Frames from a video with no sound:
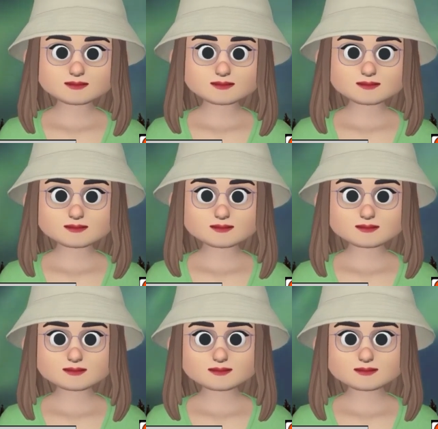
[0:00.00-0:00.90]

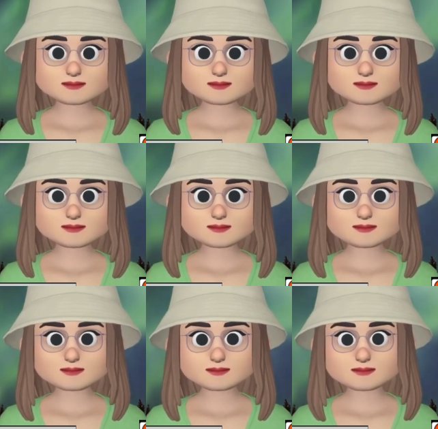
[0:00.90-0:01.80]

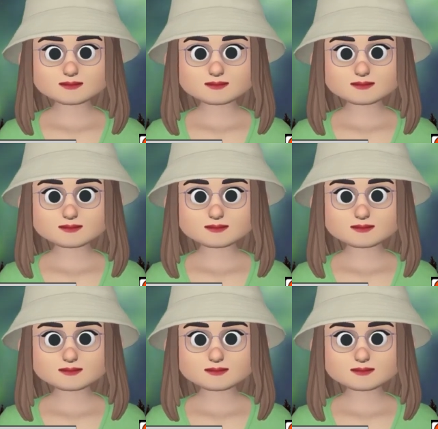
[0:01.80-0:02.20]
(silence)